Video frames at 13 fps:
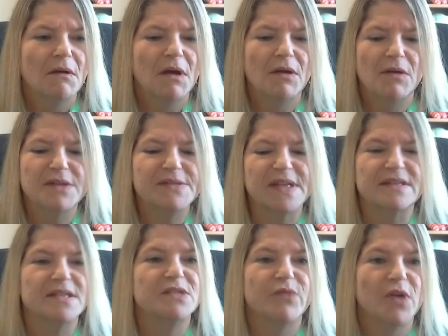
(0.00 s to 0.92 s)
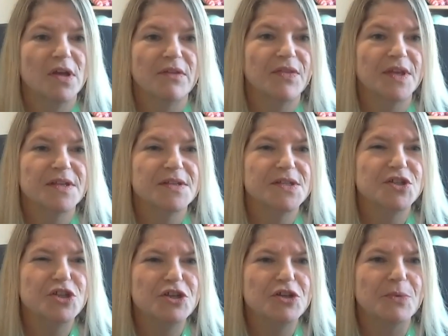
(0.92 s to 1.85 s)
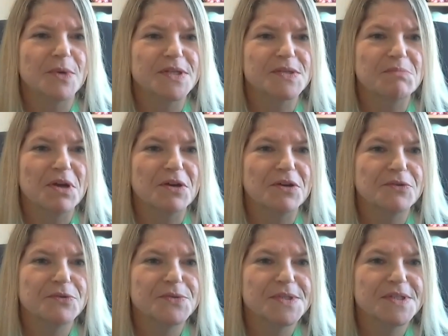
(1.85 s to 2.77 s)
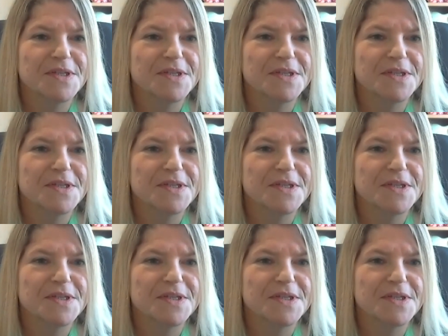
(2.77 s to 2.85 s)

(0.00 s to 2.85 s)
a satisfying thing to do, I suppose.